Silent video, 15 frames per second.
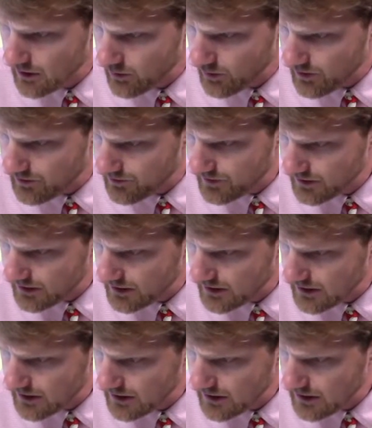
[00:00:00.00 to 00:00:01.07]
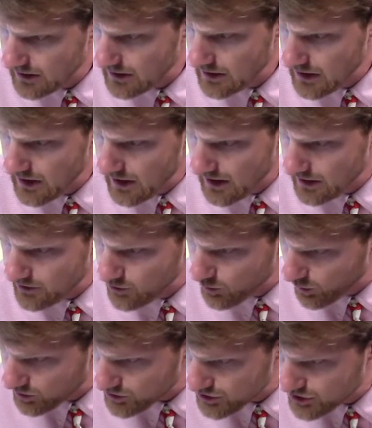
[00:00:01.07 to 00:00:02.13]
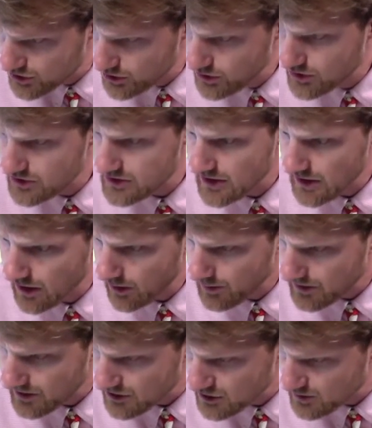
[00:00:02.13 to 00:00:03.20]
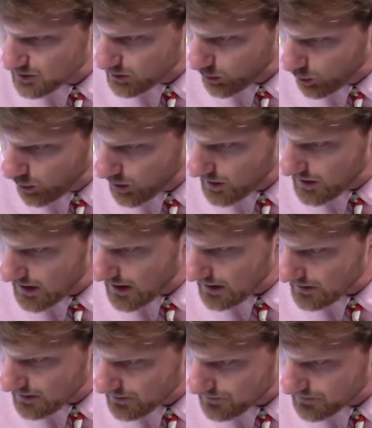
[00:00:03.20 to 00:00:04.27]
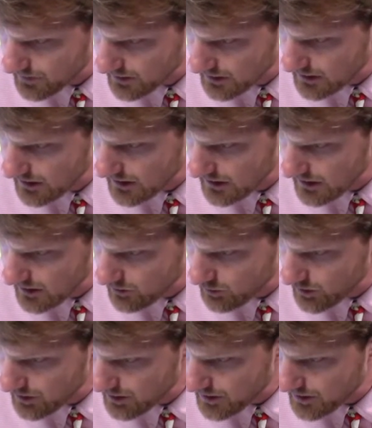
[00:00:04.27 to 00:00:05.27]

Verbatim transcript: we fill it in, and you want students to help explore that. They're filling it in with